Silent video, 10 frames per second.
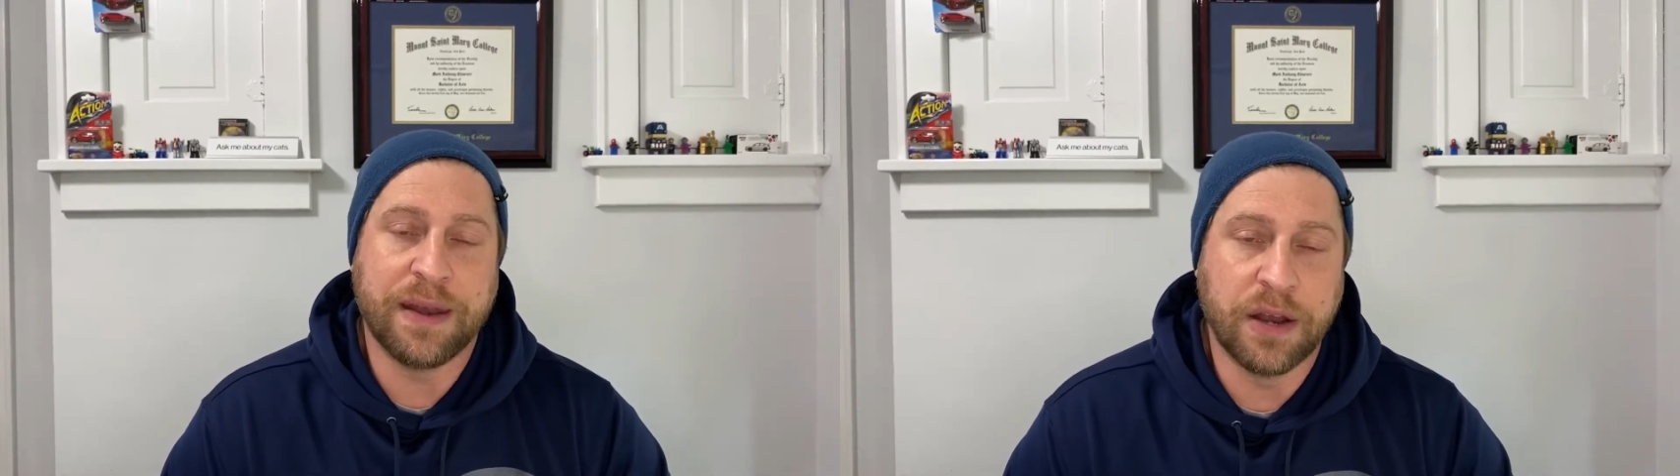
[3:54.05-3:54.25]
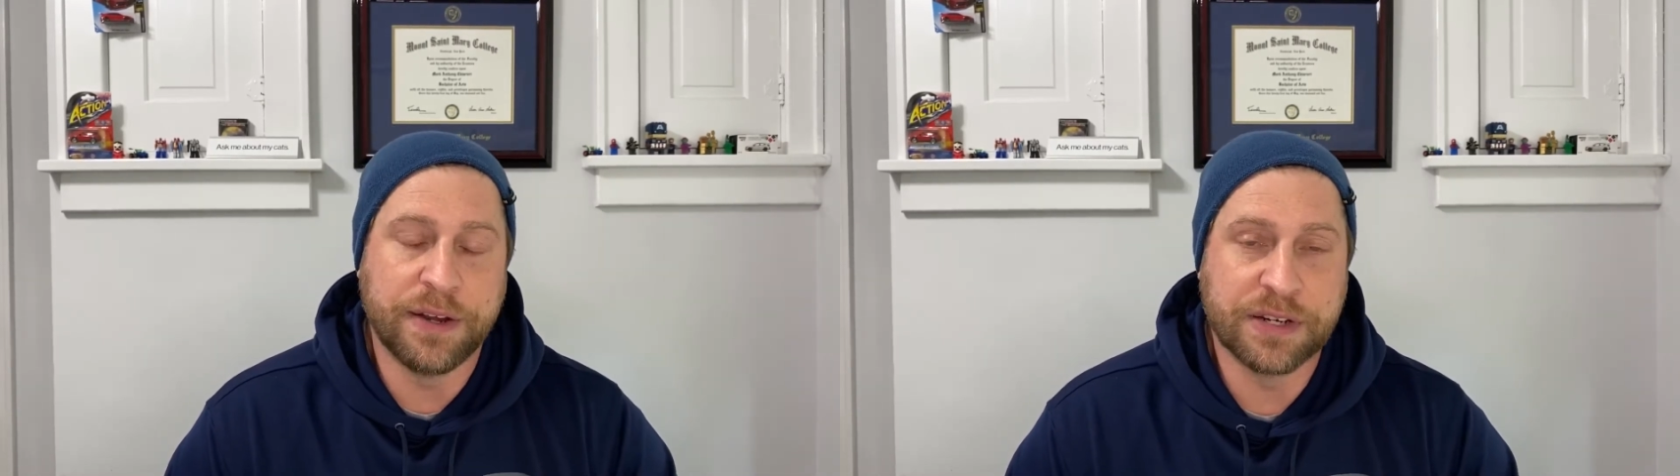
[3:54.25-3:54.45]

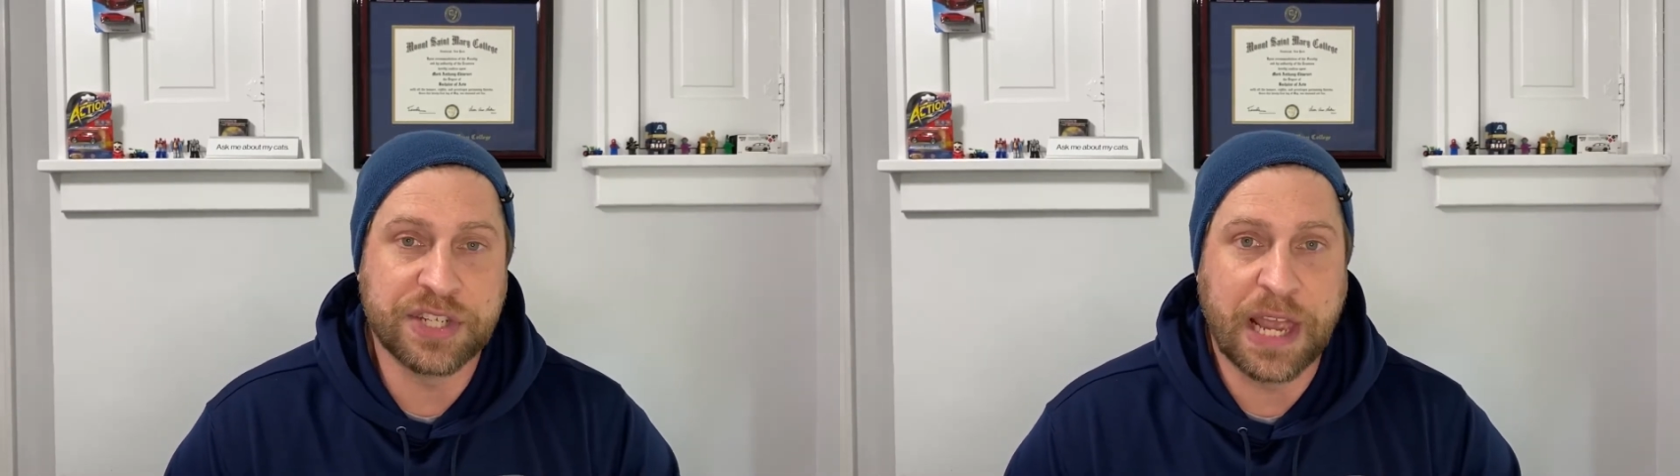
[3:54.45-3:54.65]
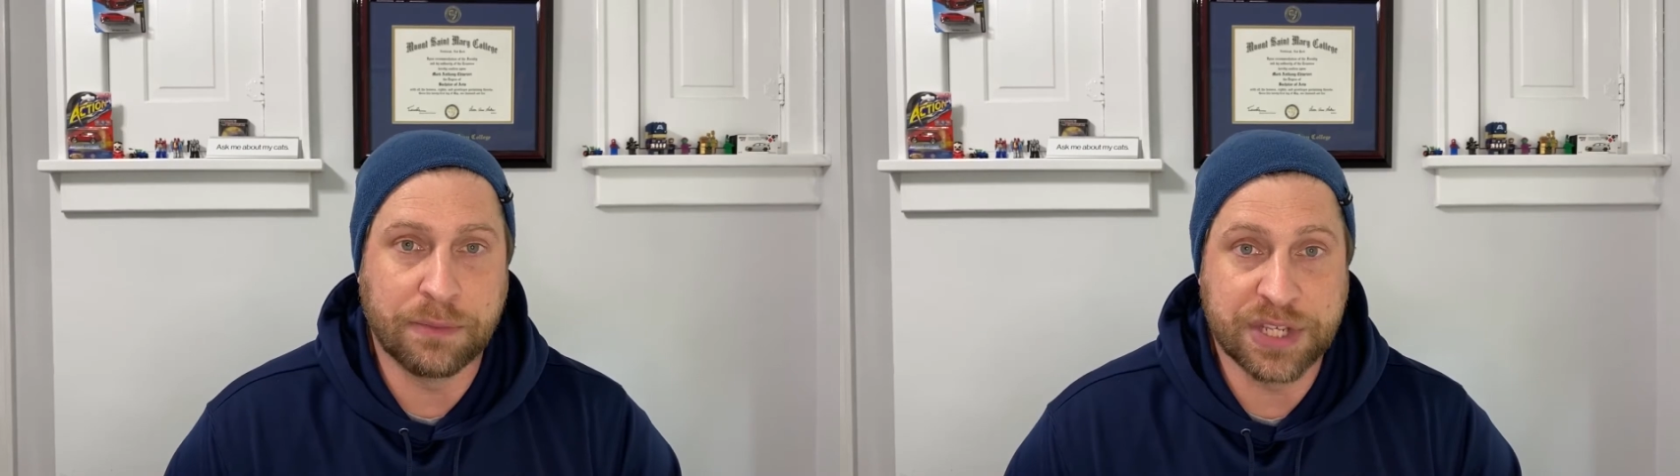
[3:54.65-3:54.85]
and
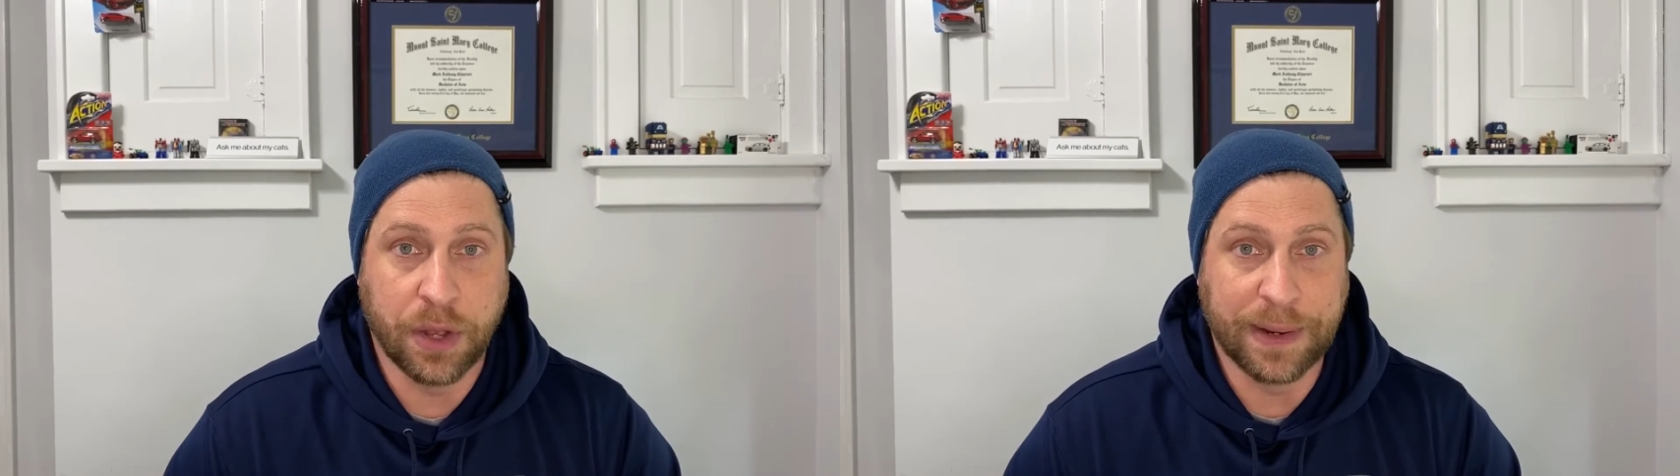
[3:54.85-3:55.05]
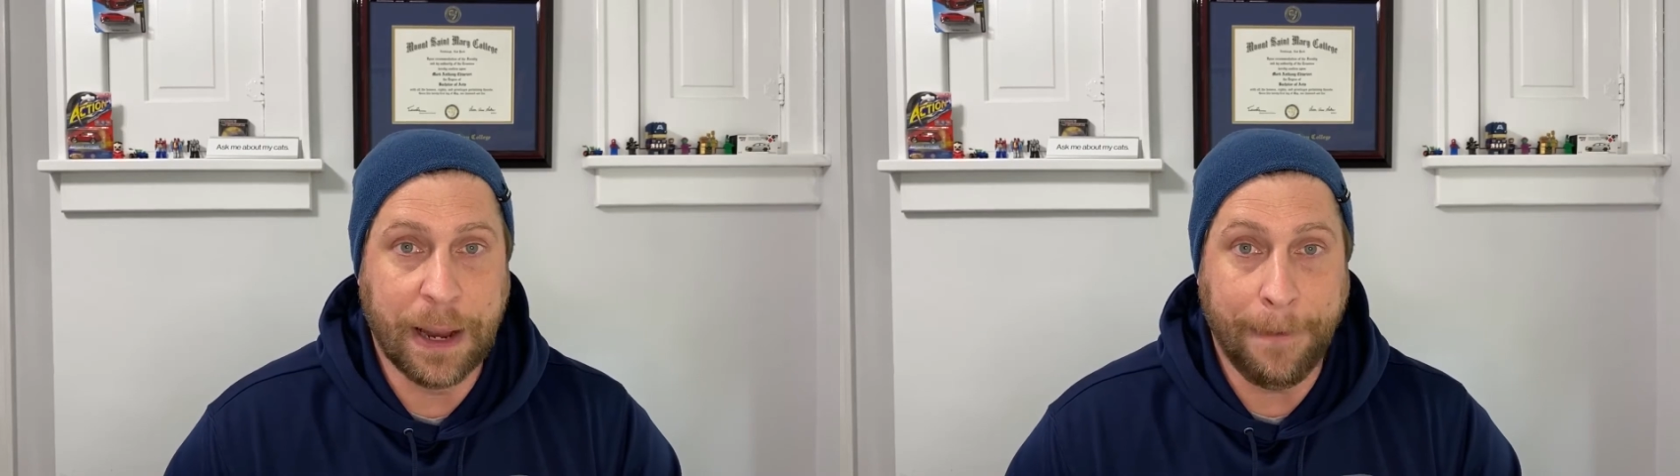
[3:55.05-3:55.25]
understand what's
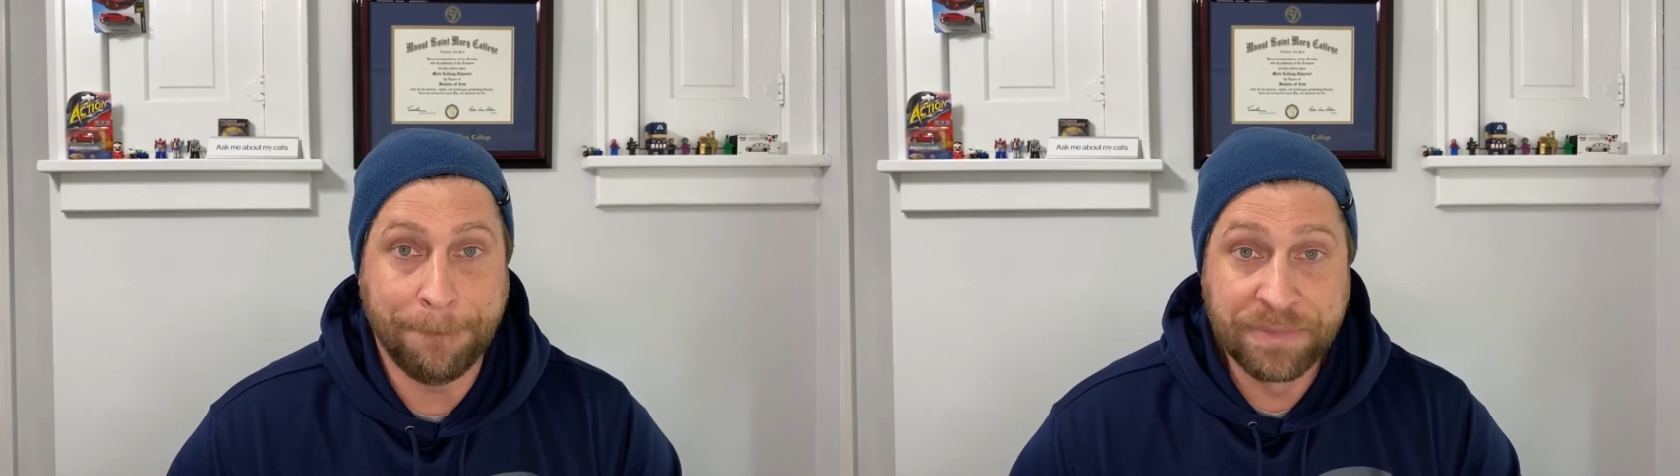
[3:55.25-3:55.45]
going on.